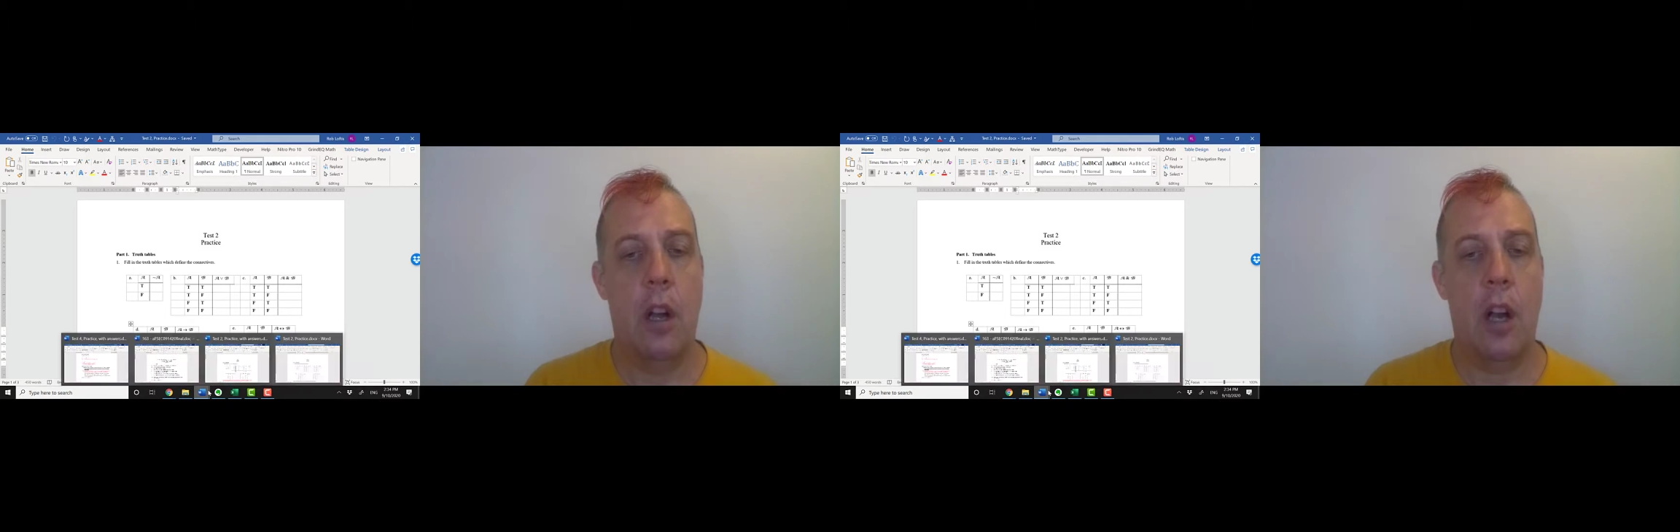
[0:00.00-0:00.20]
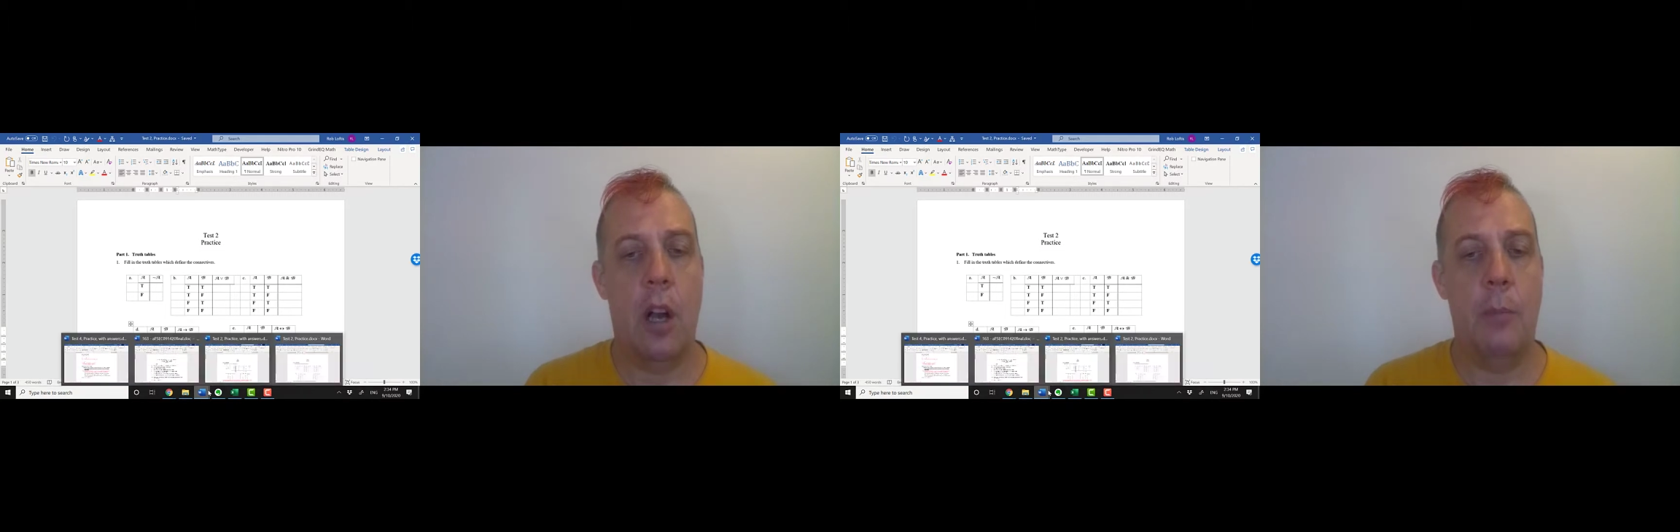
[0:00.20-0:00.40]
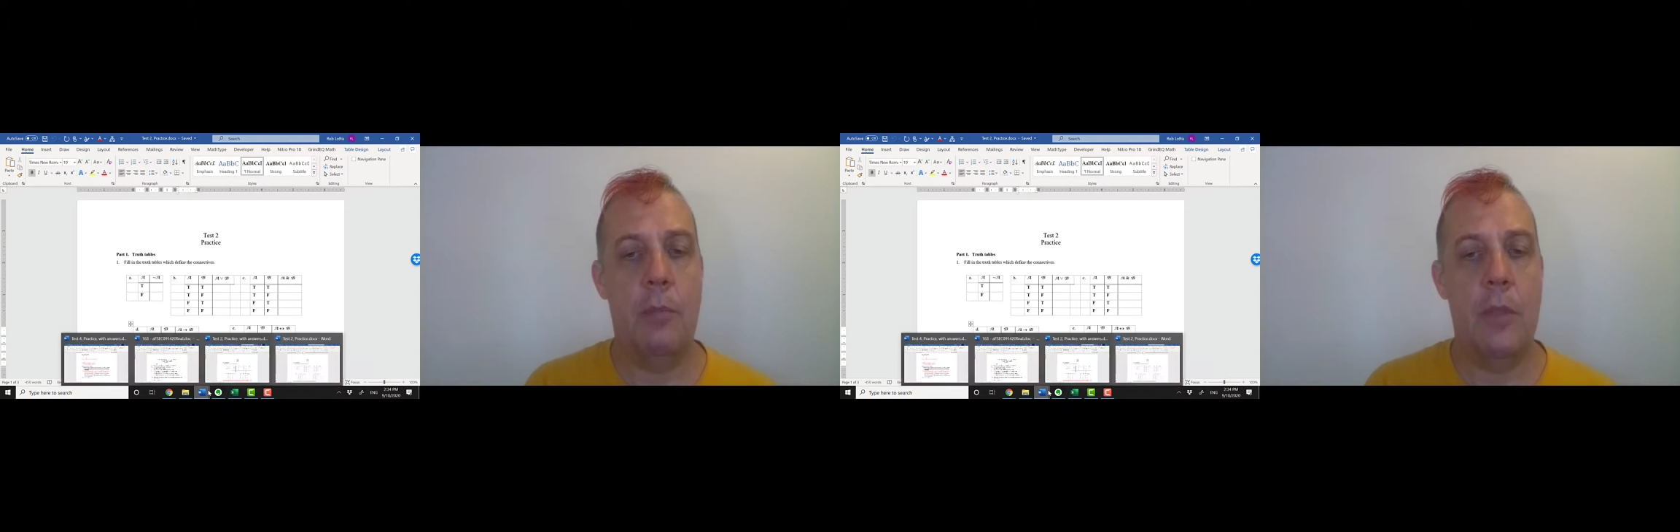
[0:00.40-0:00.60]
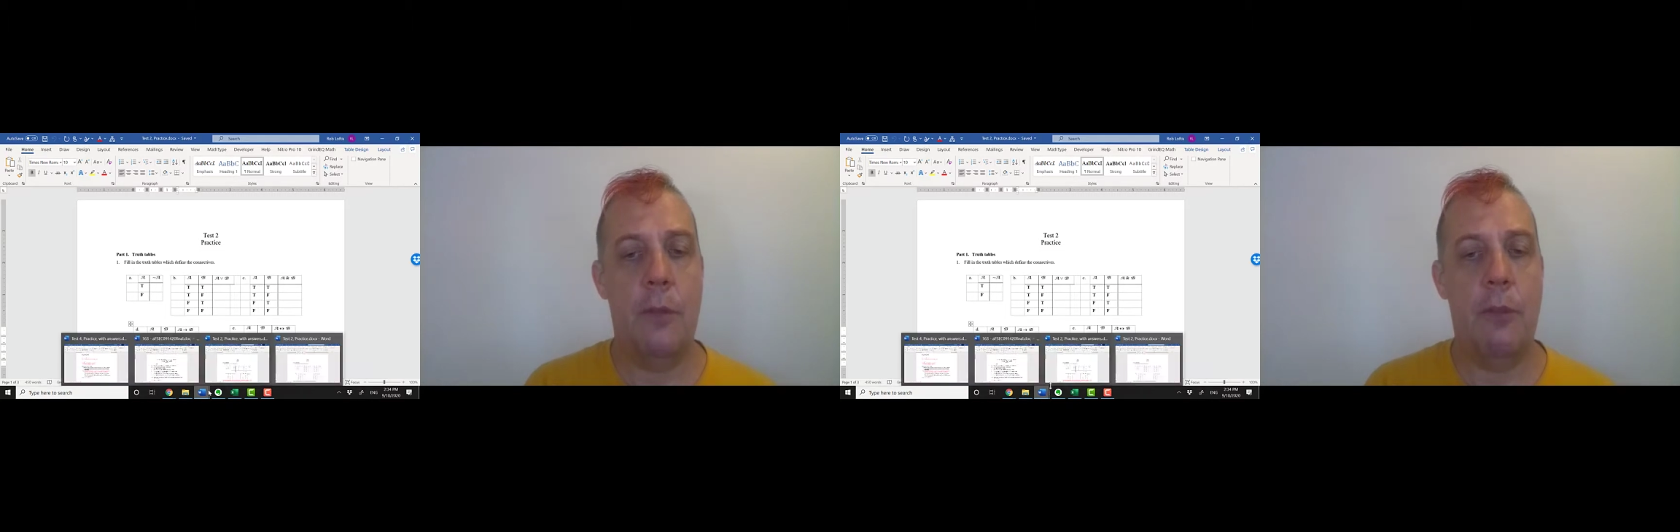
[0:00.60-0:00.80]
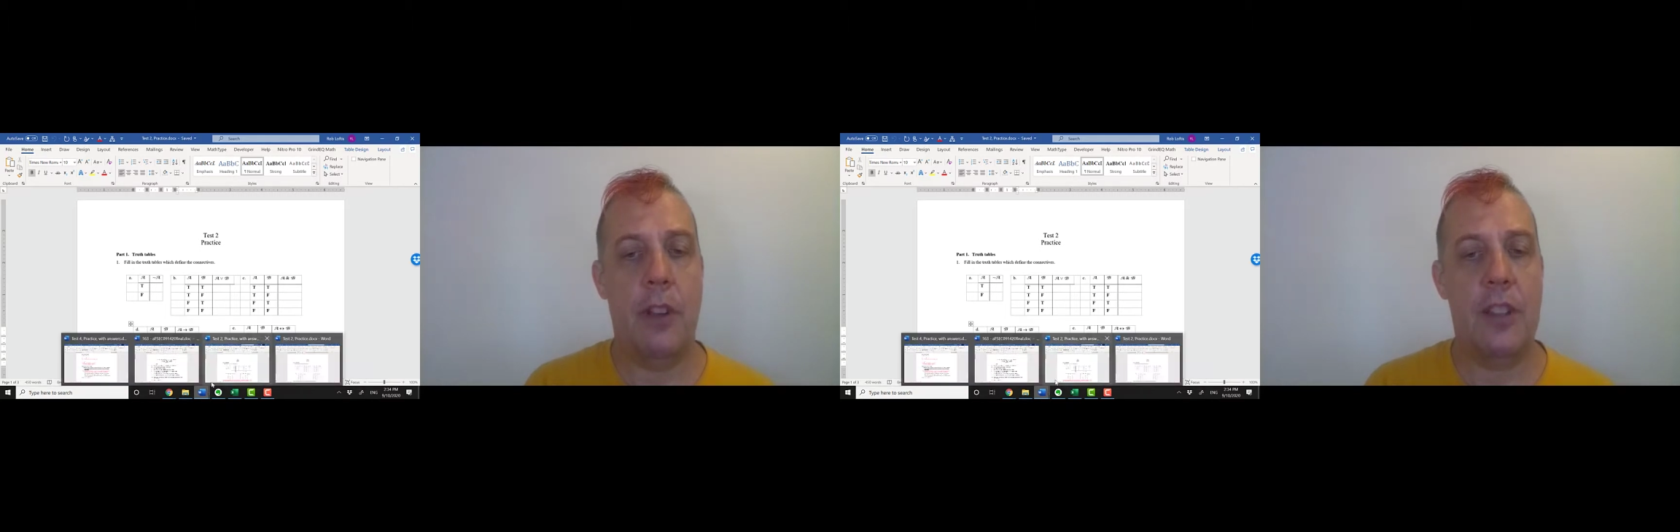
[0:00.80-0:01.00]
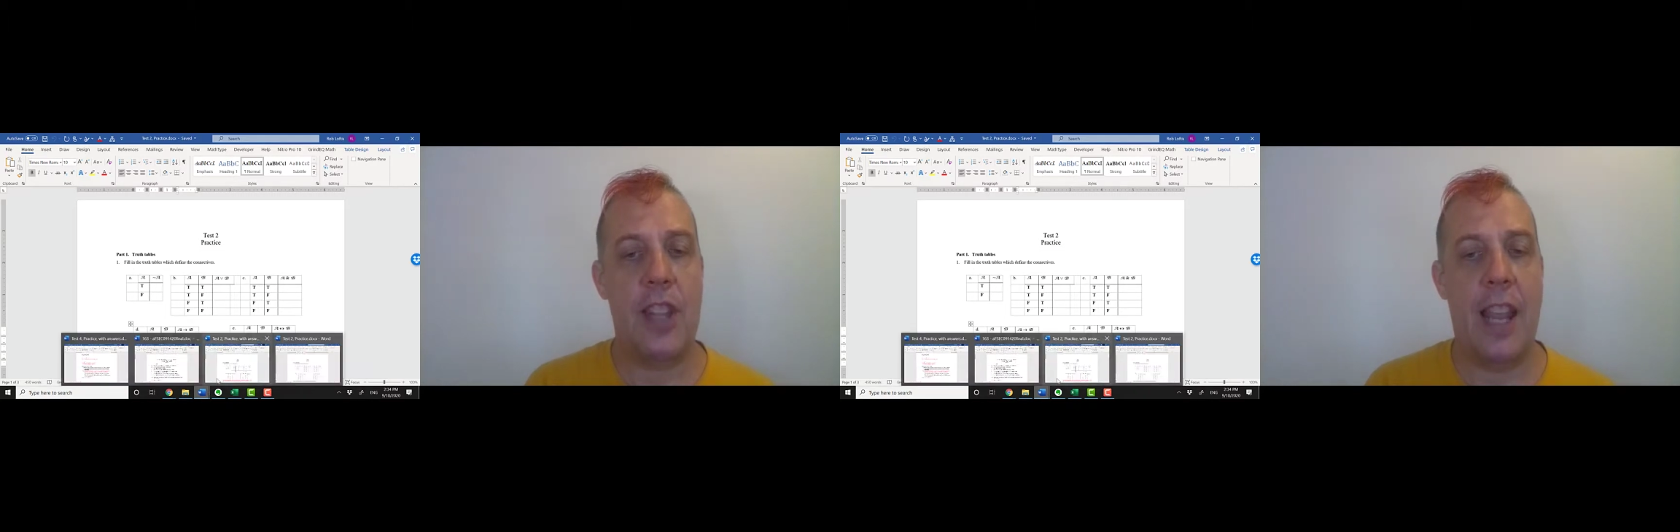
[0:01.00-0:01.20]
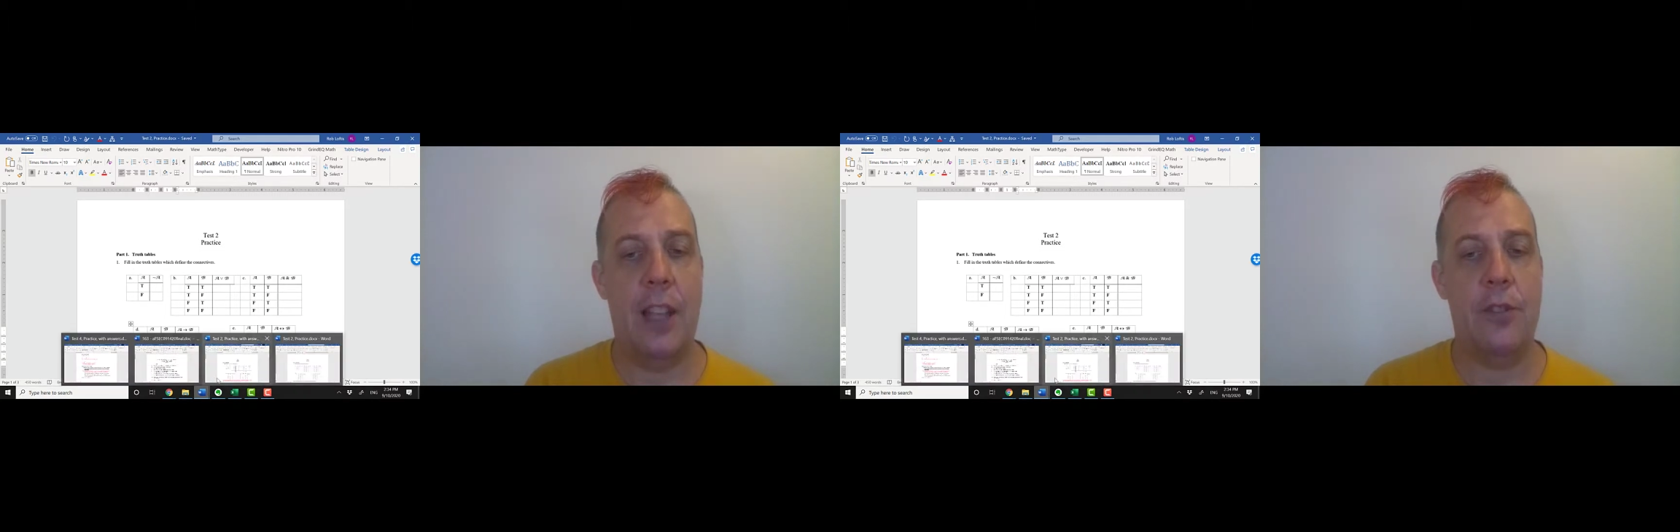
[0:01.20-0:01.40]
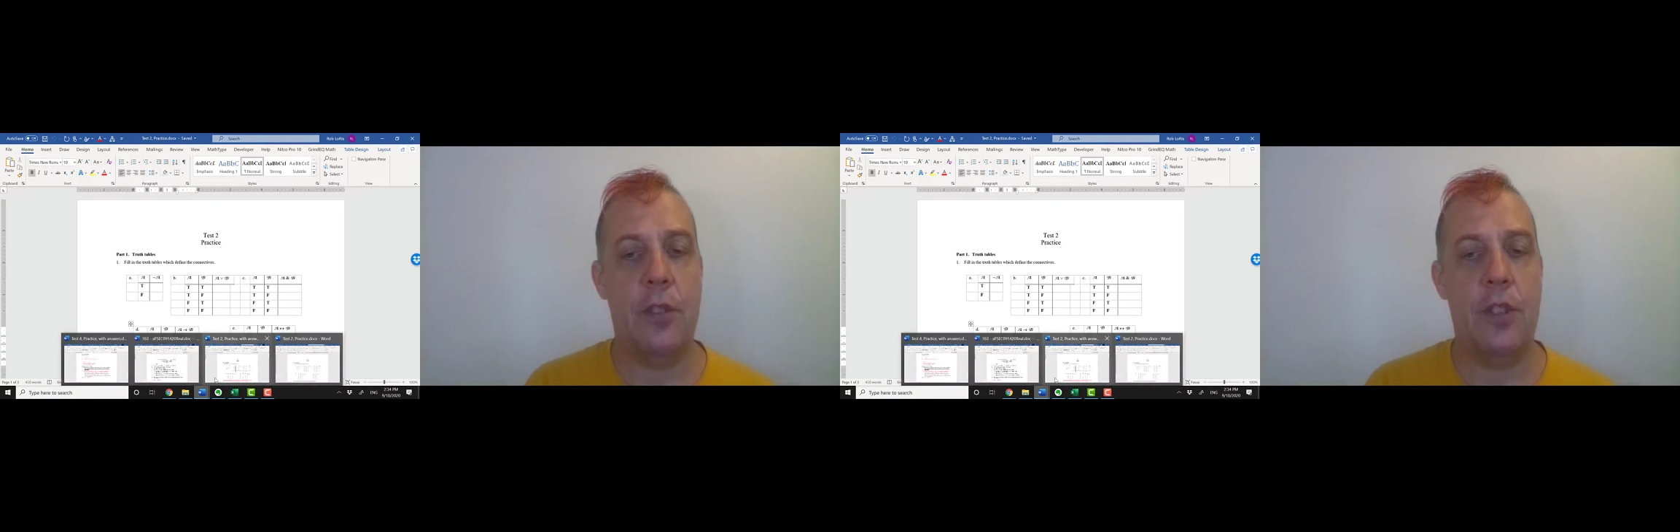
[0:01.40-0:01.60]
If you've got the
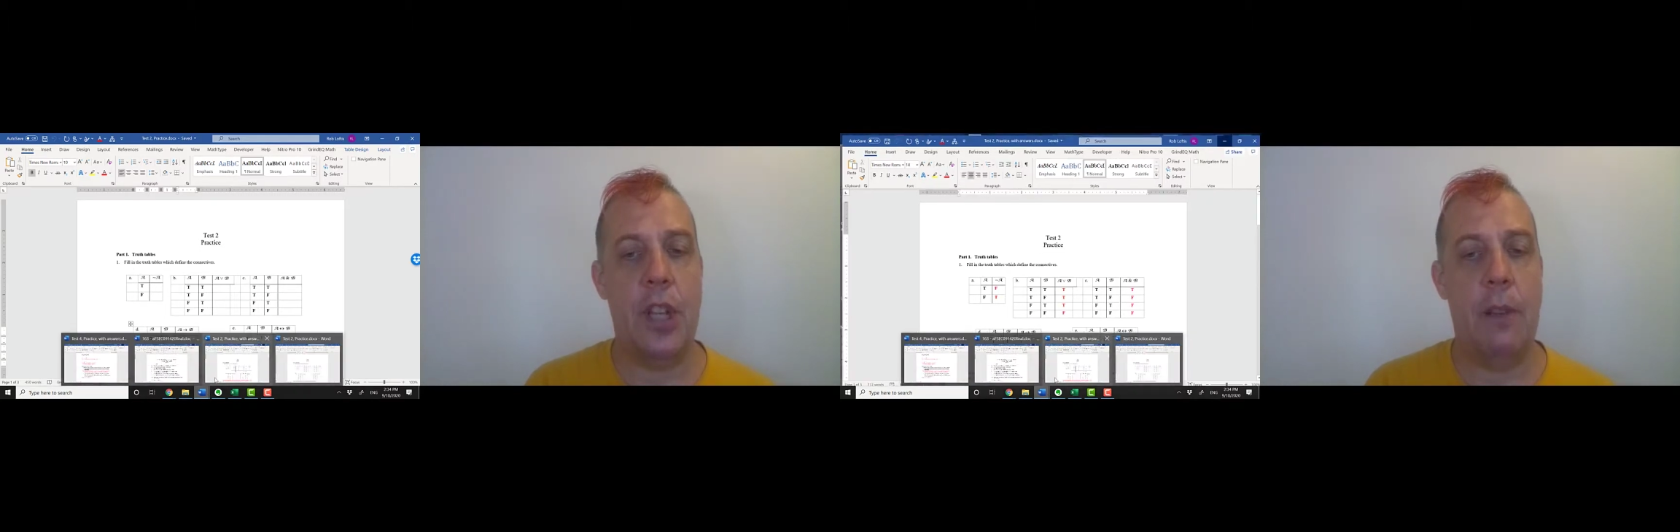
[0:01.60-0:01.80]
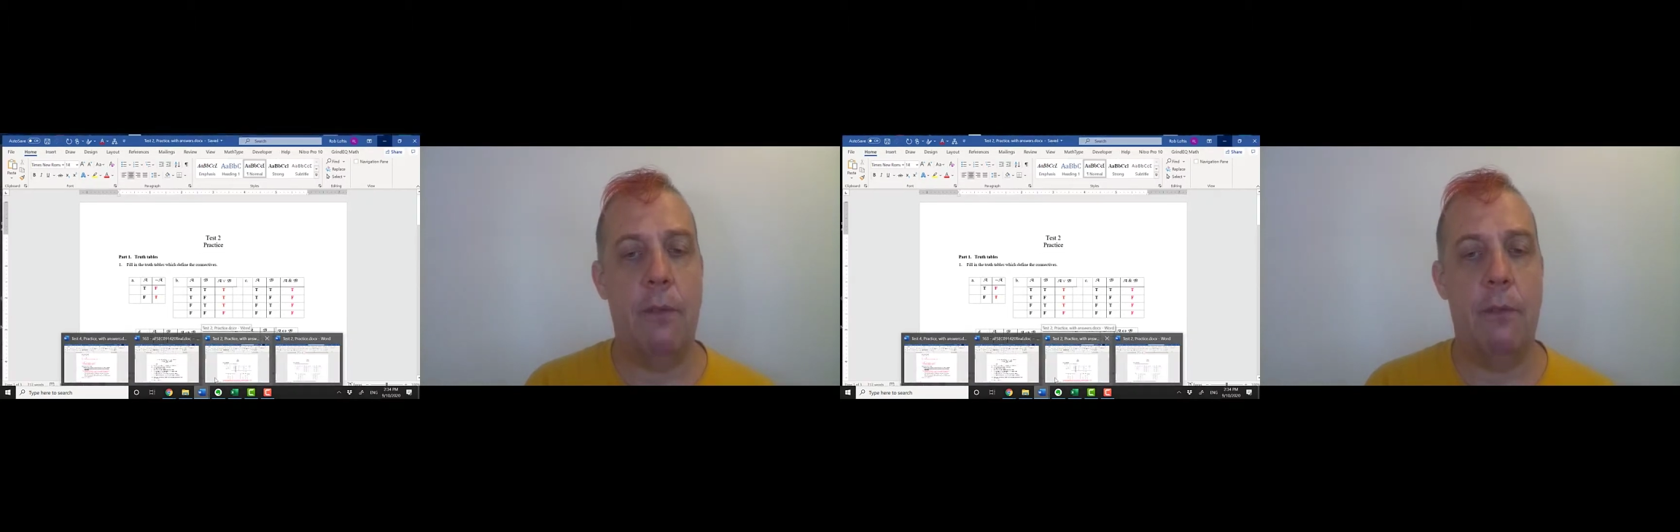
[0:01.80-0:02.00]
answer sheet